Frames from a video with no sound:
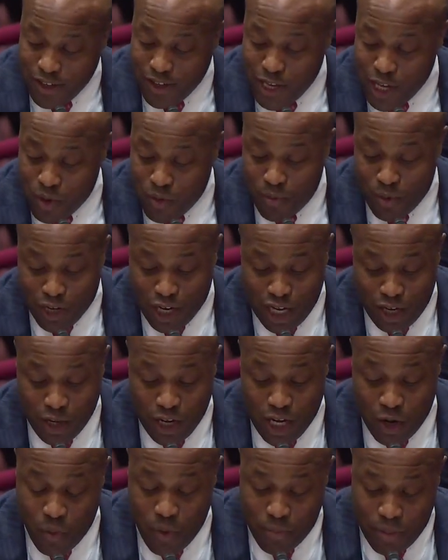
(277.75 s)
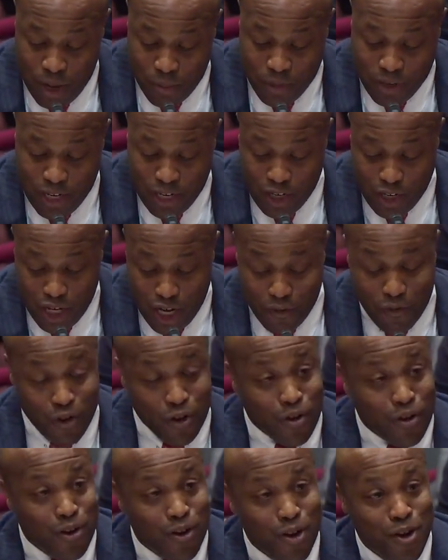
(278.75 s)
in a Republican
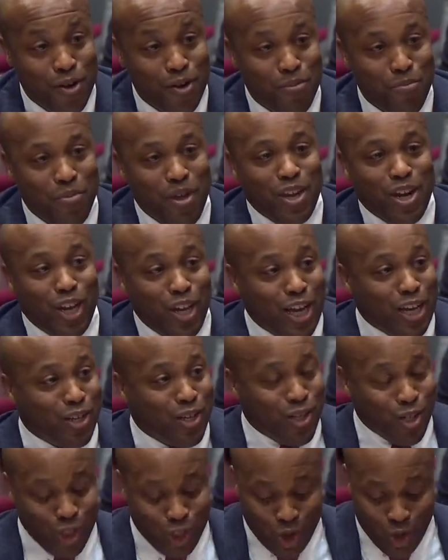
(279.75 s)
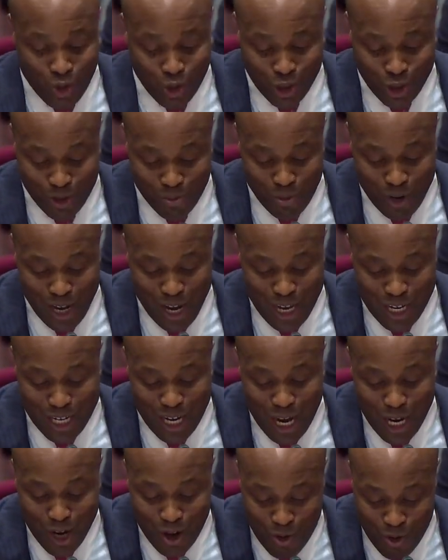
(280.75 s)
governor being elected in Georgia, but I
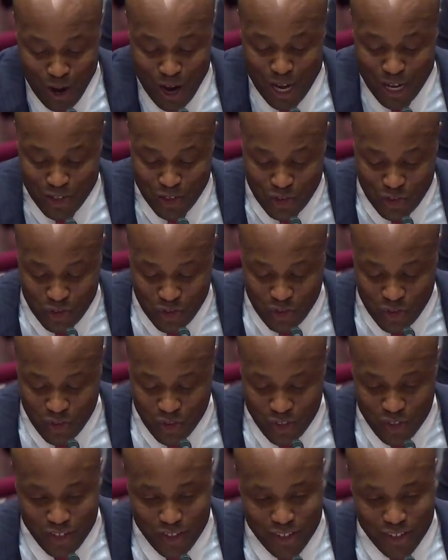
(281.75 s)
digress.